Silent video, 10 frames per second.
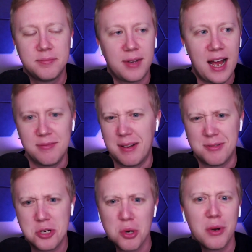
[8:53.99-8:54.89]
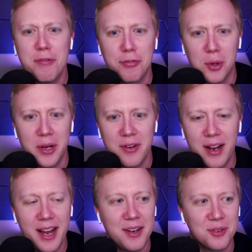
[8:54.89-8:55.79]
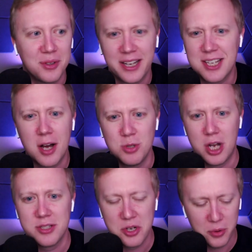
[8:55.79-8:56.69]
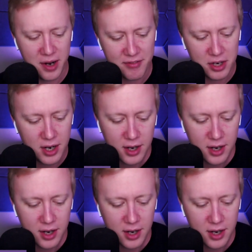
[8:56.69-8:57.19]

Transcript: I, uh, Sharrif Floyd, right? Or like Tom Johnson or whatever